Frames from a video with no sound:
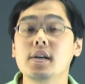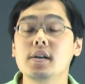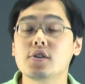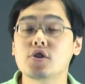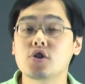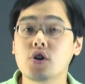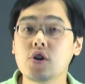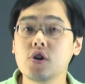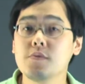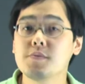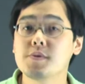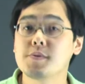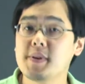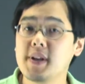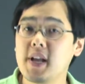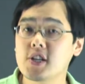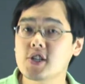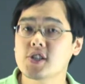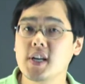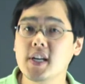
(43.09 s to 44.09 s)
terms, but
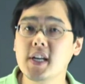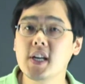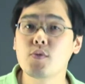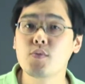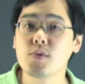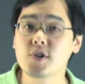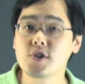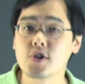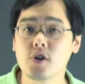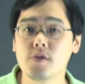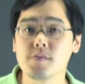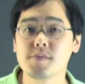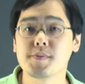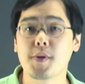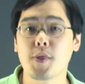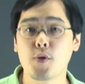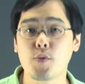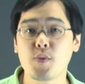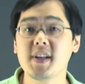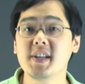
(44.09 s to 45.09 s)
not just any three terms, but
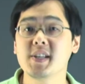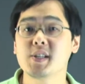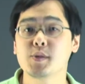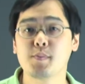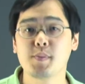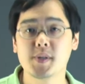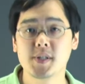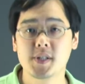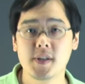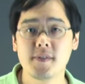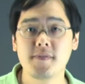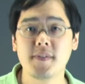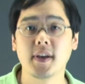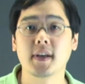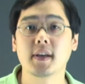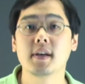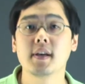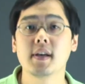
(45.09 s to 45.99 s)
three specific